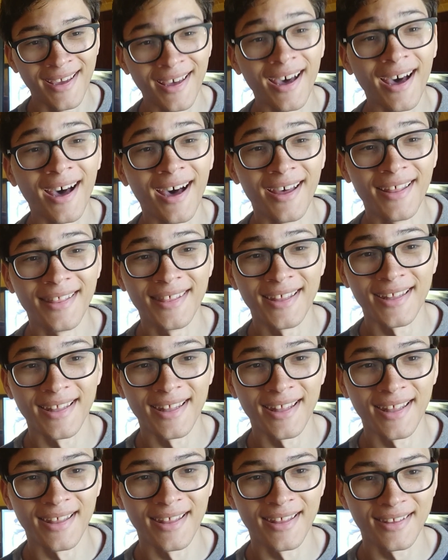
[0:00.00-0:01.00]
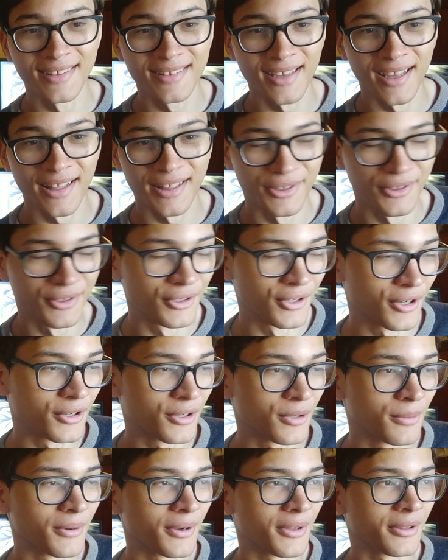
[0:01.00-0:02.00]
that Sally and her
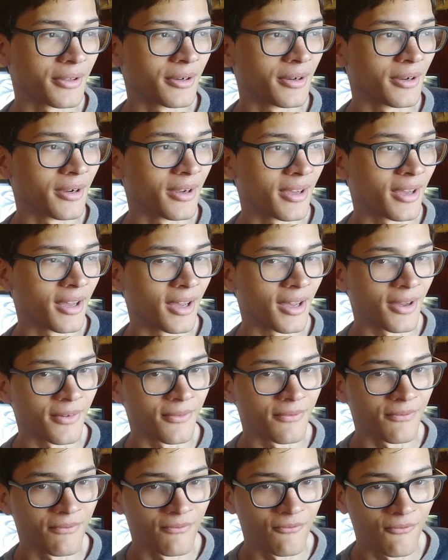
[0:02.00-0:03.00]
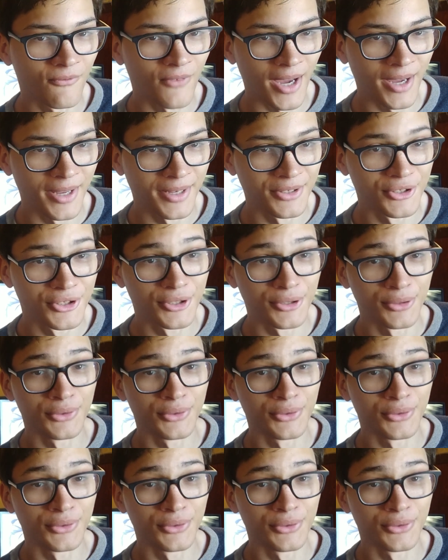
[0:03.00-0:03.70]
younger brother find to